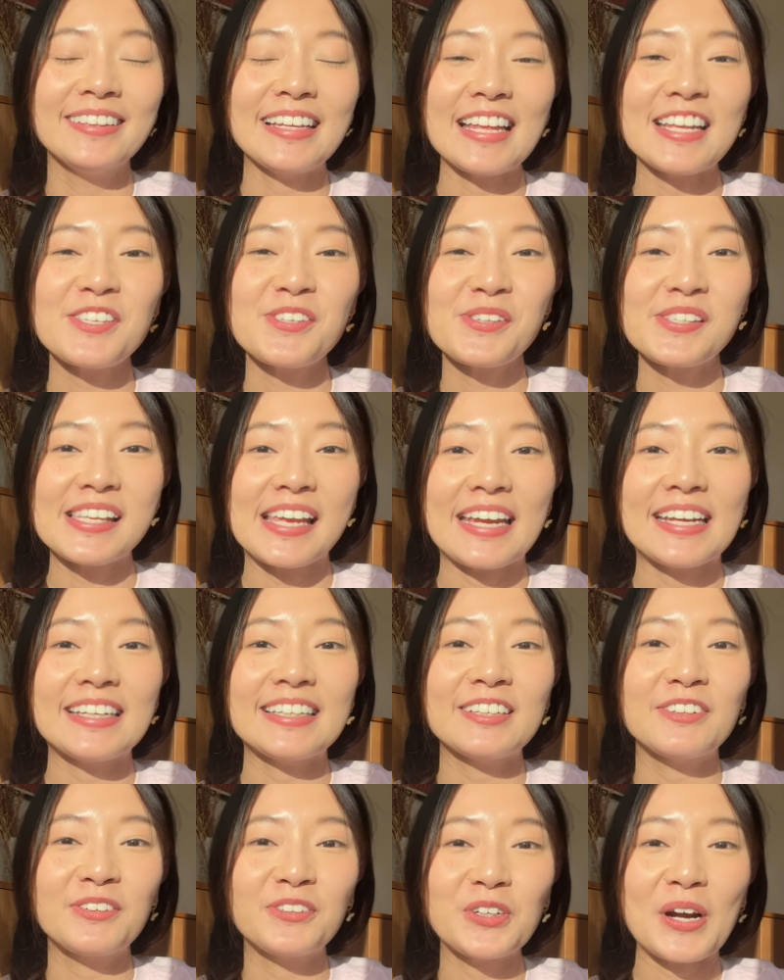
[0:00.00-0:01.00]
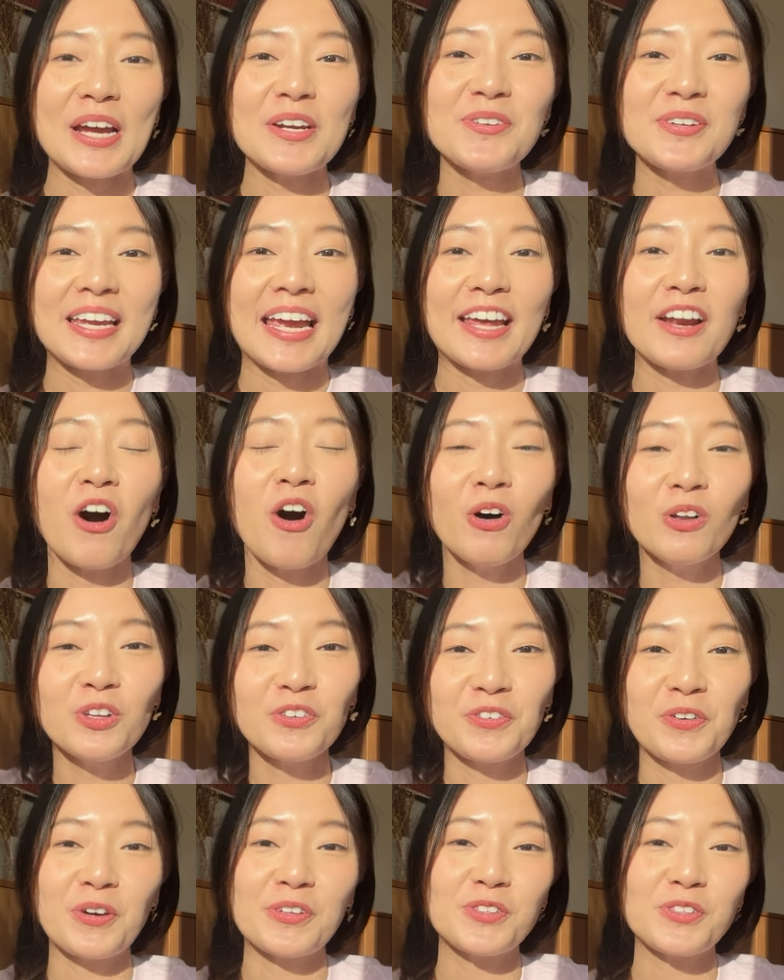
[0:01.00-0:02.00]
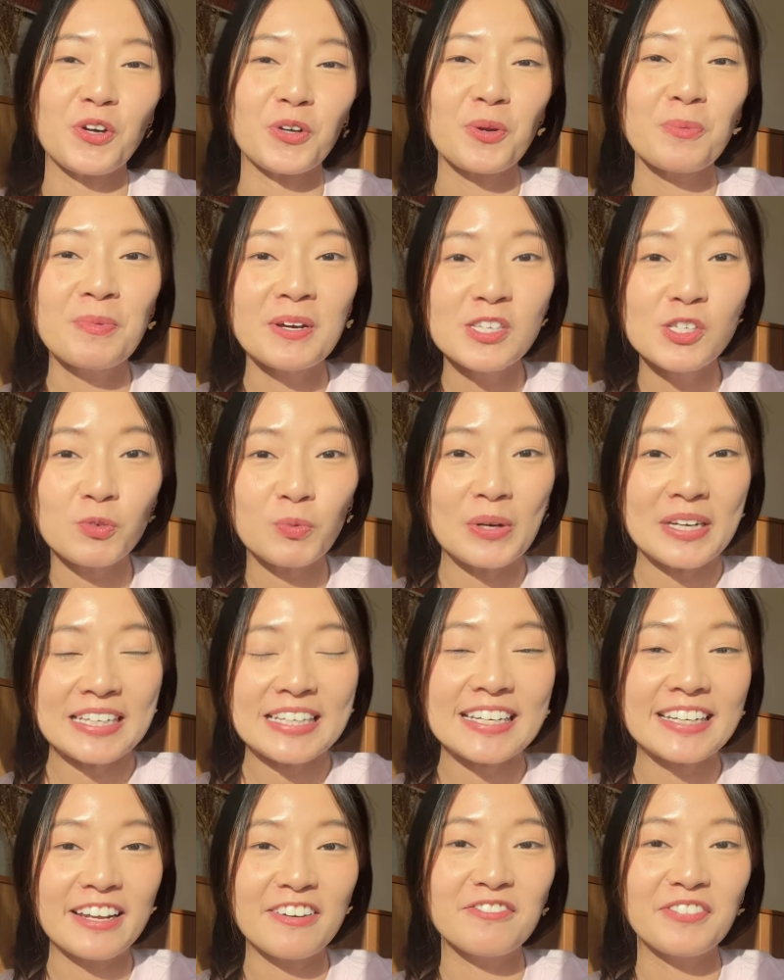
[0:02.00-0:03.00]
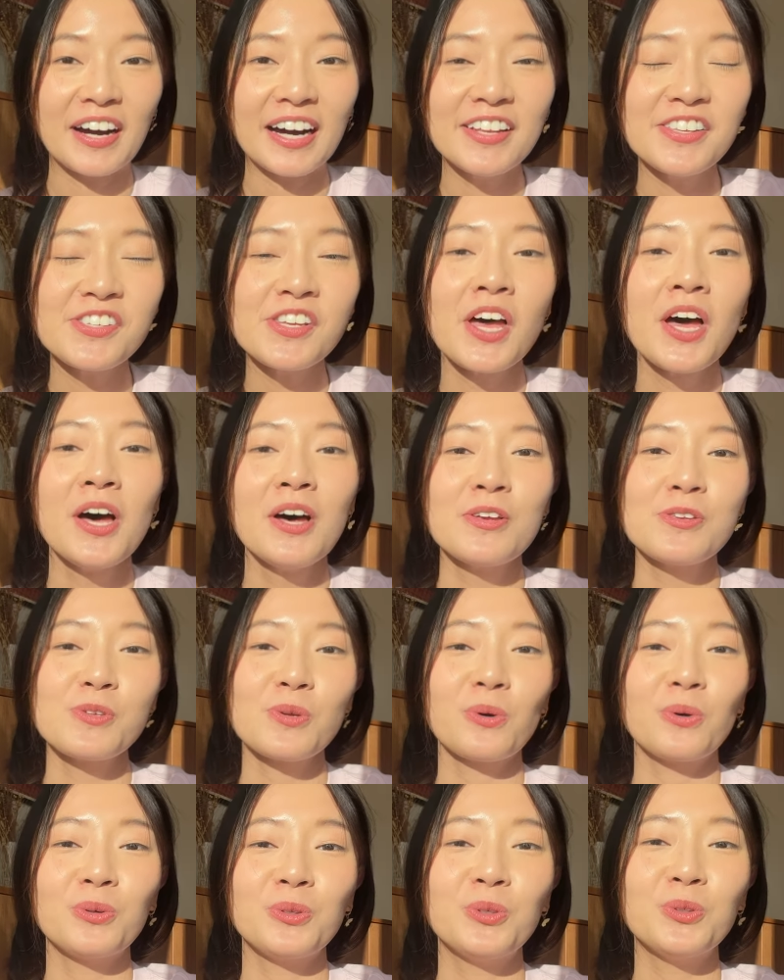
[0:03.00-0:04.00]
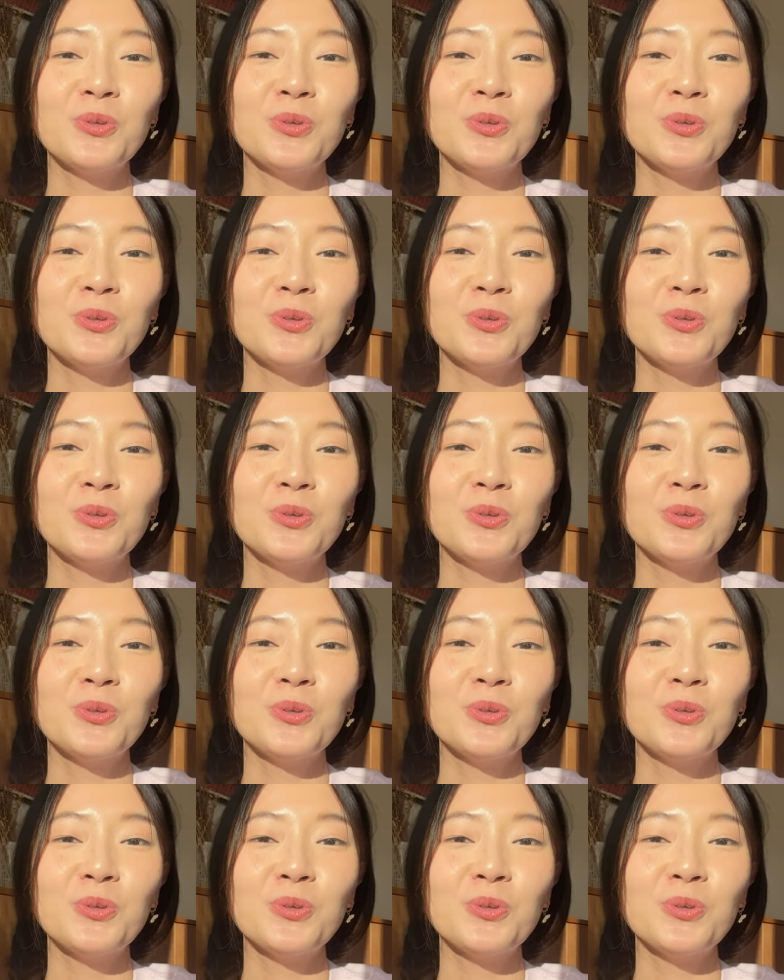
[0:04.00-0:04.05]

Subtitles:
That is to say, try to get all of your documents ready in advance so you